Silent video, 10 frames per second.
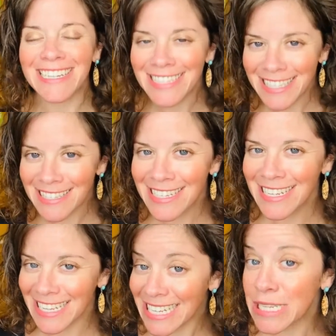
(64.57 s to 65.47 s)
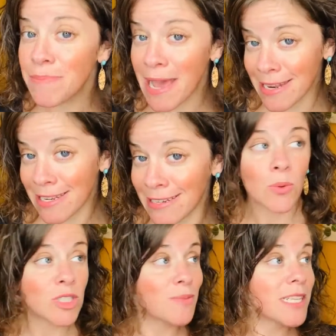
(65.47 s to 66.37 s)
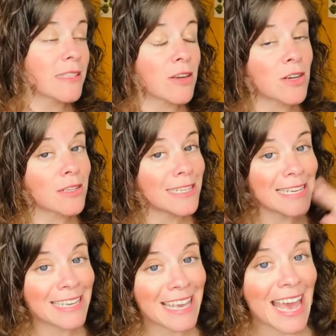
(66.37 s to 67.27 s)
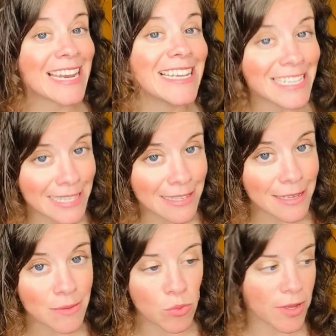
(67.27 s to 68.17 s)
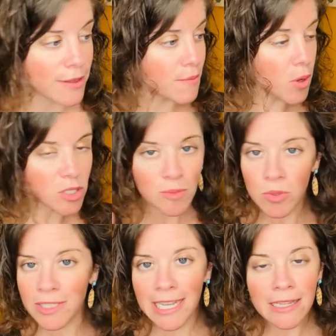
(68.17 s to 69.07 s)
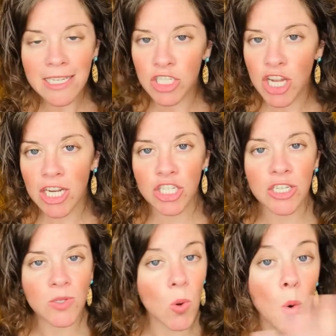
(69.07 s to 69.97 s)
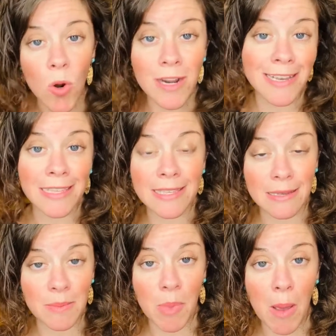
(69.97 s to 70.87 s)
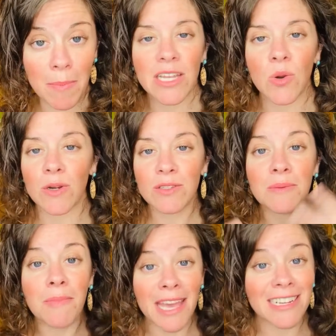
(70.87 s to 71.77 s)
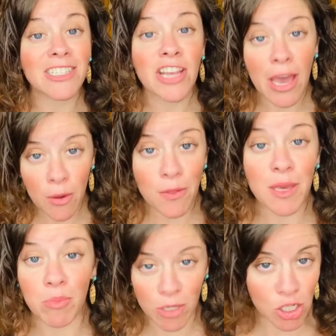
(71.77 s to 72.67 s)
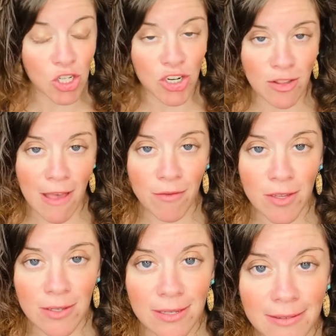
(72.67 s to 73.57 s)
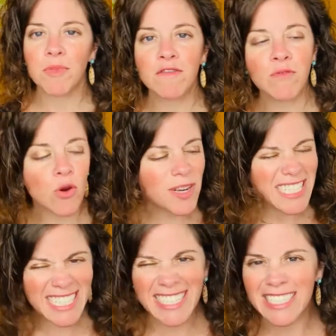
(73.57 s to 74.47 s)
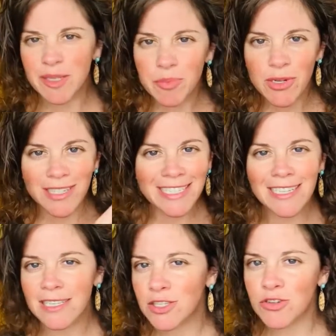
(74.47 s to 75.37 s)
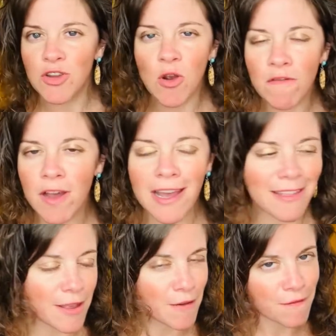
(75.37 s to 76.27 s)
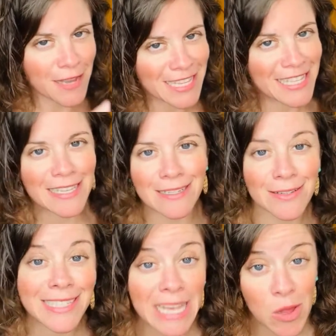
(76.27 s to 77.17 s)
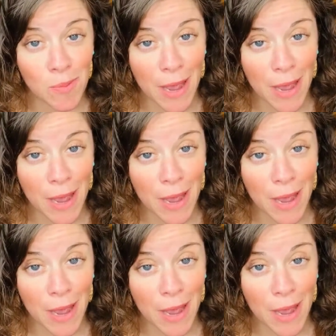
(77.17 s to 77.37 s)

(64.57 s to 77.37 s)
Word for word: insulin independent, which means they're not taking any insulin with multiple daily injections or an insulin pump in order to manage healthy blood sugar levels. Before we dig deeper into Sernova and their fancy little cell